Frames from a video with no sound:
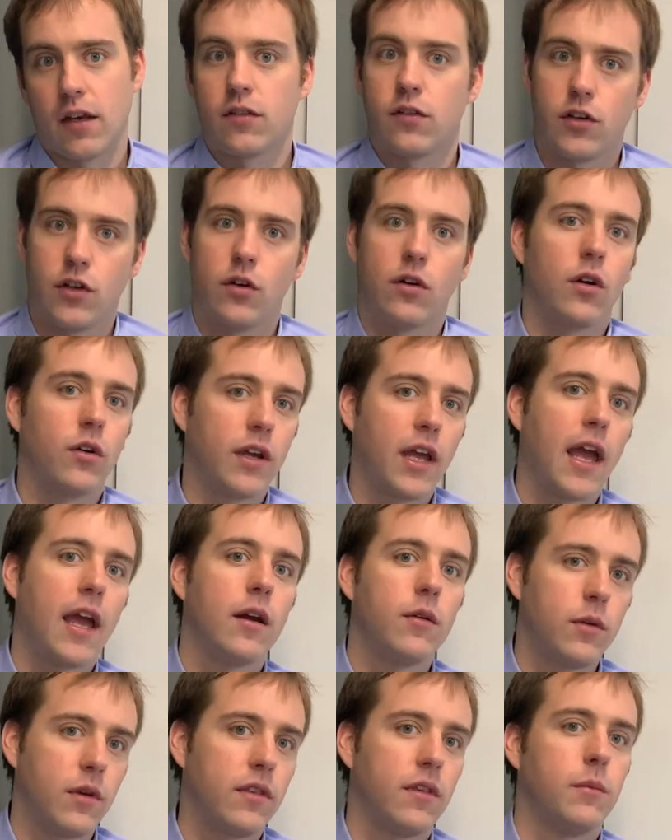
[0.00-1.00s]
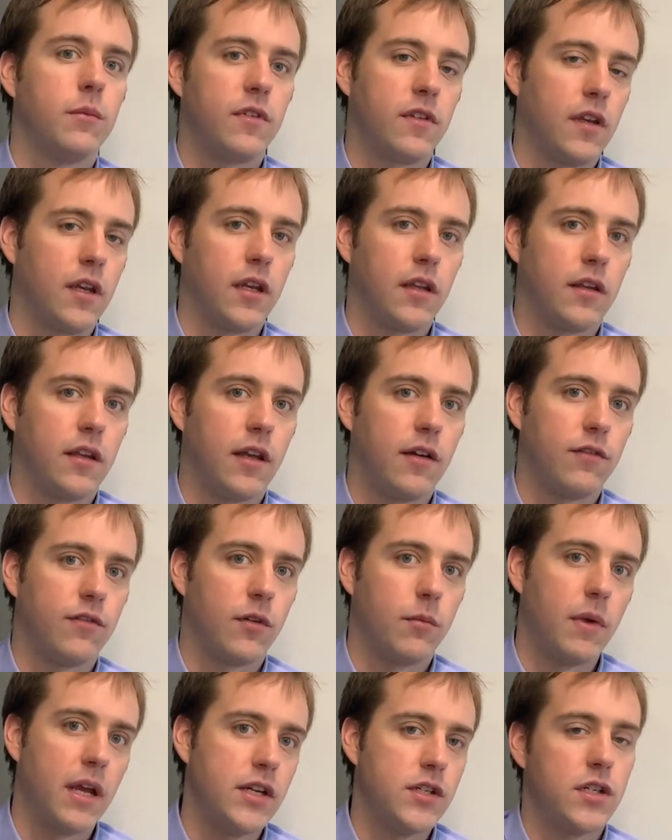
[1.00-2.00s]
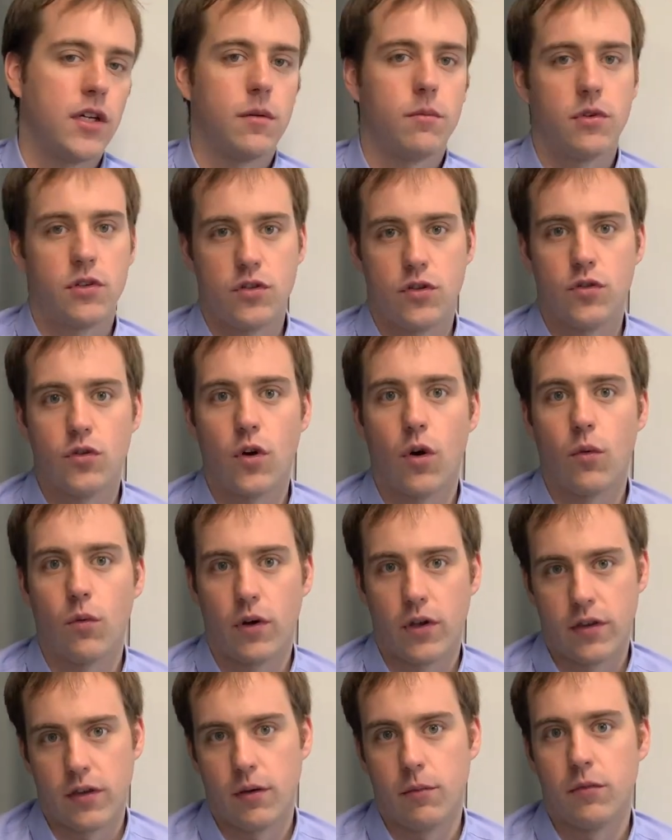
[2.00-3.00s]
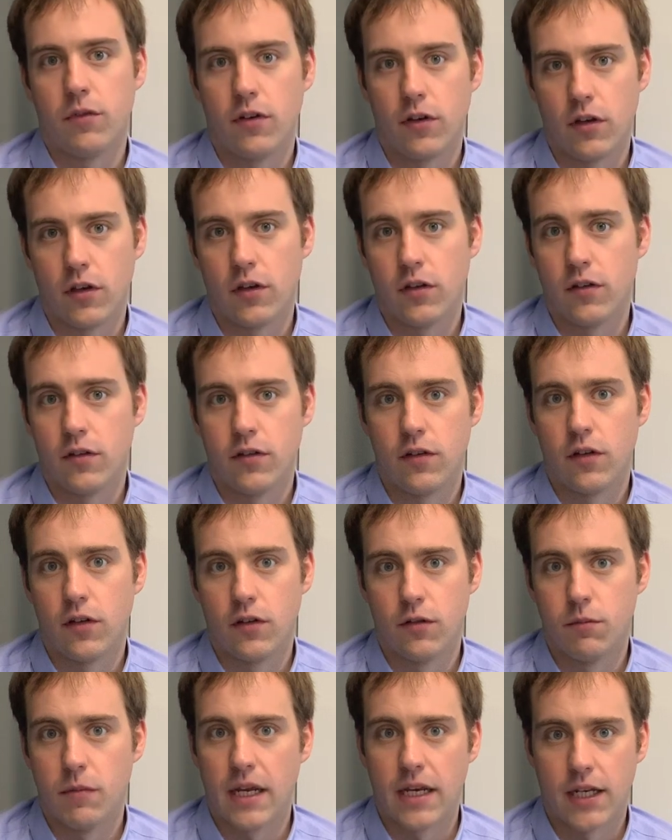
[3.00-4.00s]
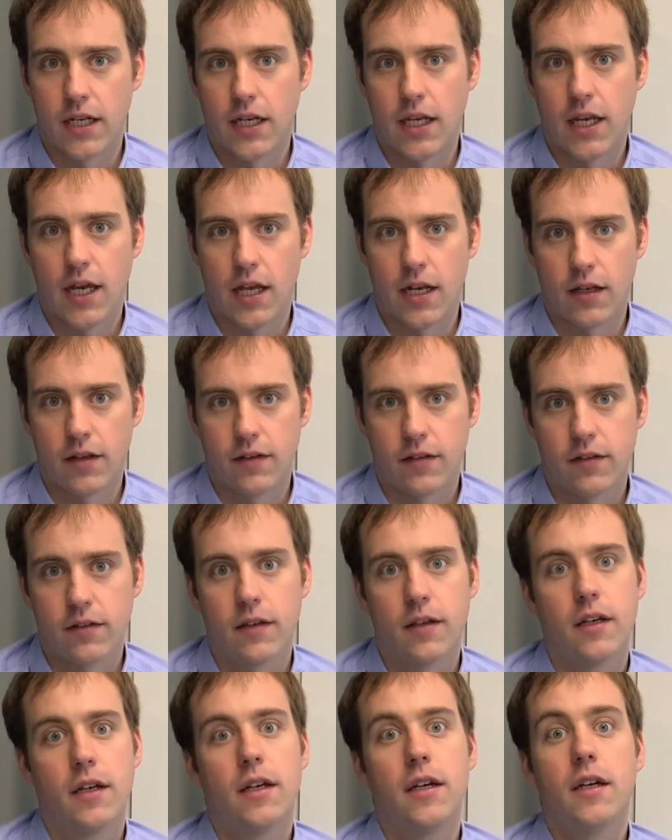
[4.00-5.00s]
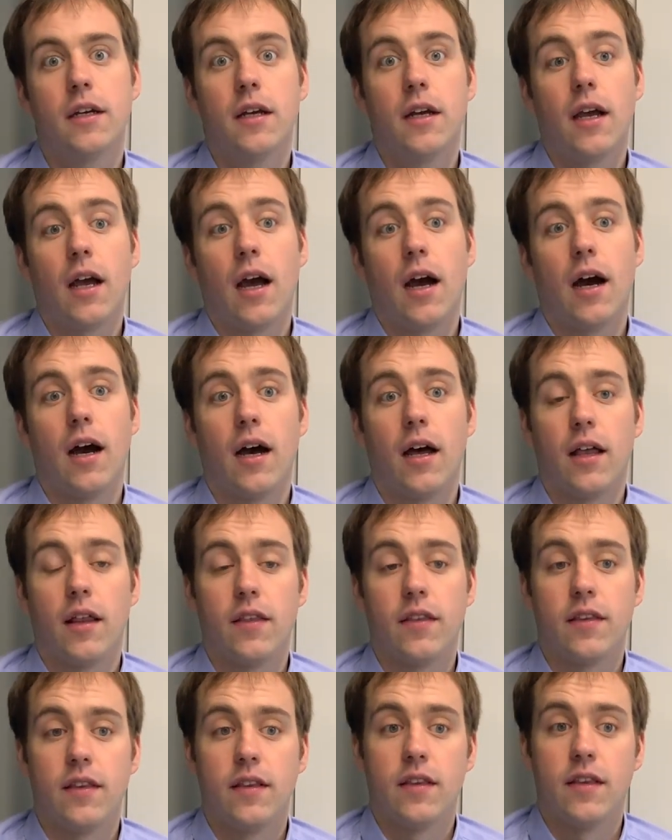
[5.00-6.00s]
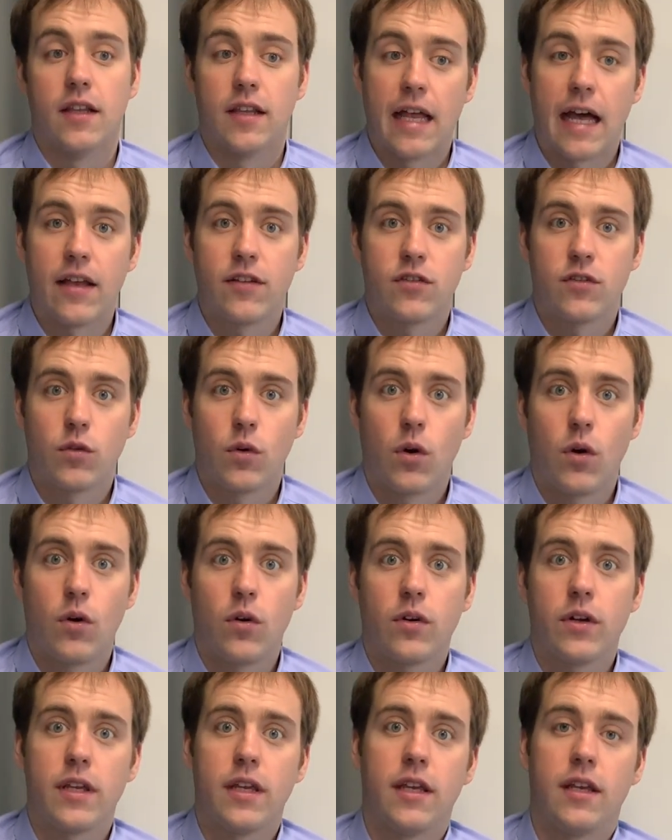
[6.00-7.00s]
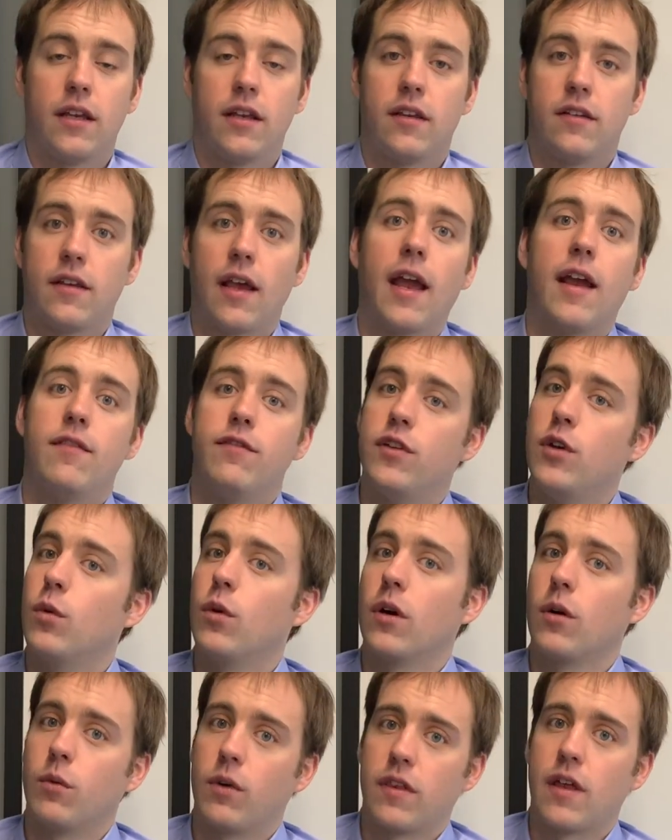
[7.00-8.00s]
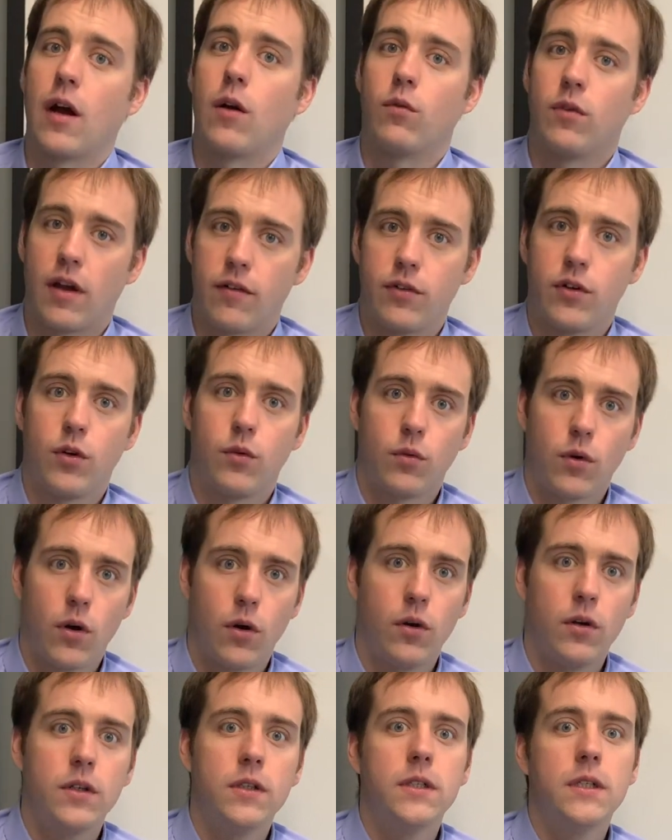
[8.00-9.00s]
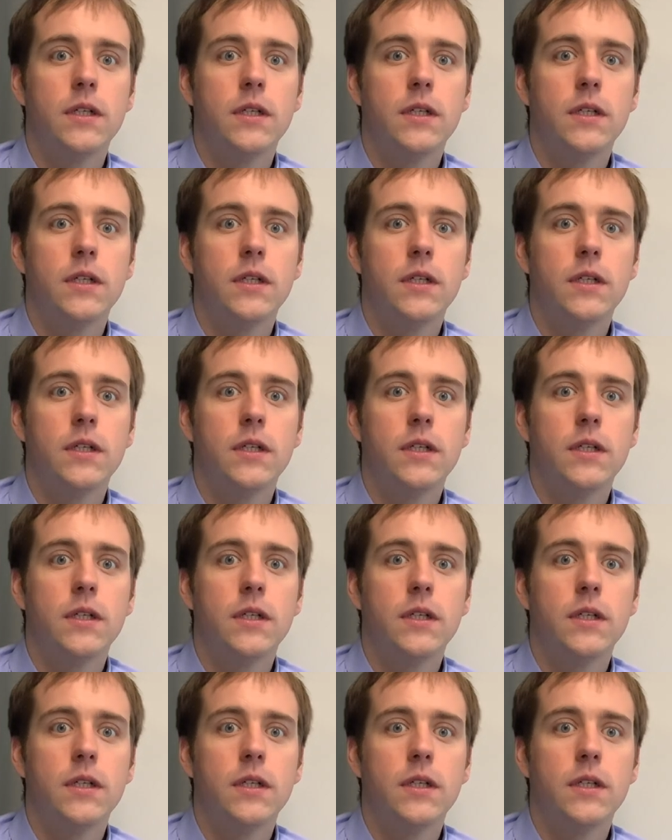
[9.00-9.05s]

So you're okay with them seeing the information, but you don't want them to make any edits. The last role is a viewer without revenue role.